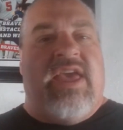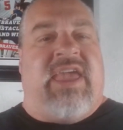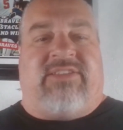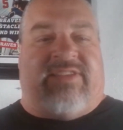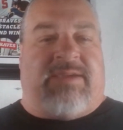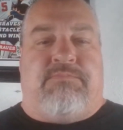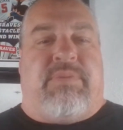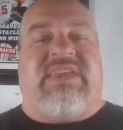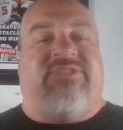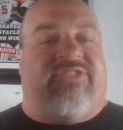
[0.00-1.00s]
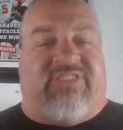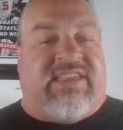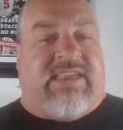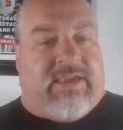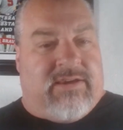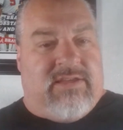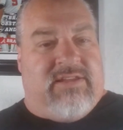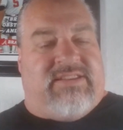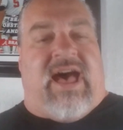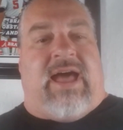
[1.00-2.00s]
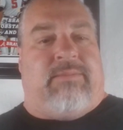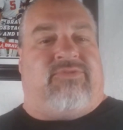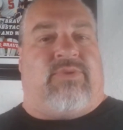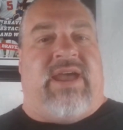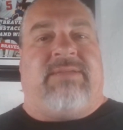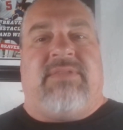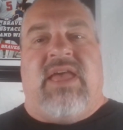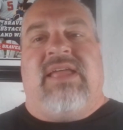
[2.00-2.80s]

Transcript: It's like BC times, right?